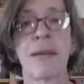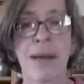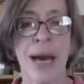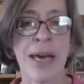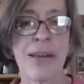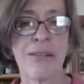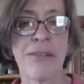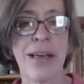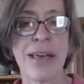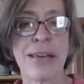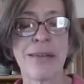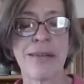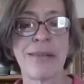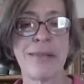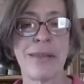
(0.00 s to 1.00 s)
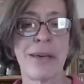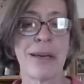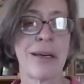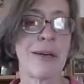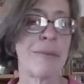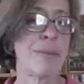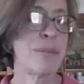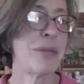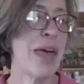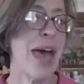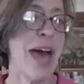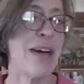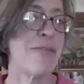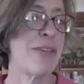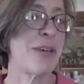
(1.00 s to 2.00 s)
kind of like the
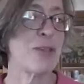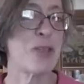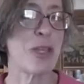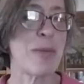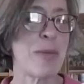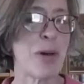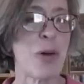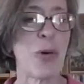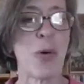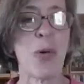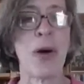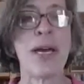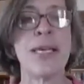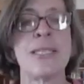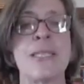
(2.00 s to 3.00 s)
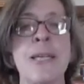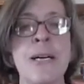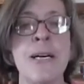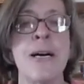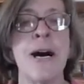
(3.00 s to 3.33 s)
Hatfields and the McCoys.